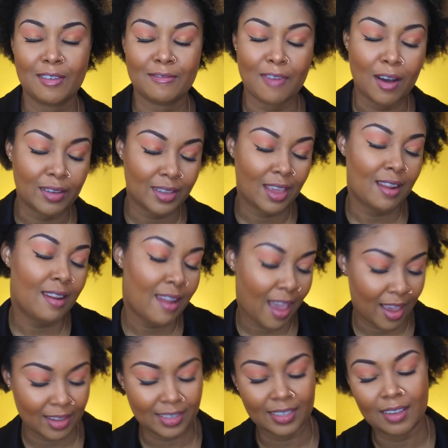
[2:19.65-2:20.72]
Funky
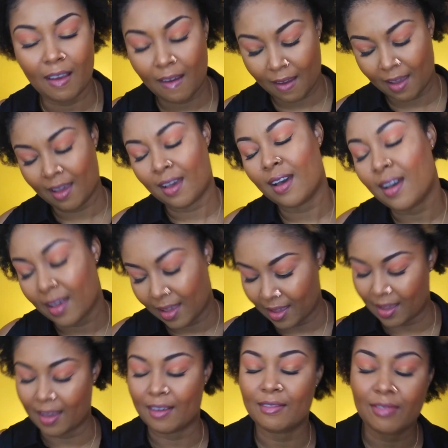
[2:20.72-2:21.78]
Nassau,
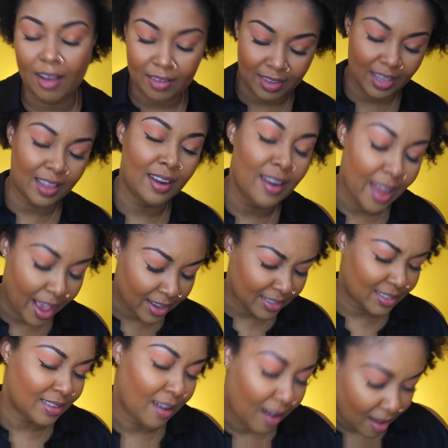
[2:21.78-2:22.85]
funky Nassau.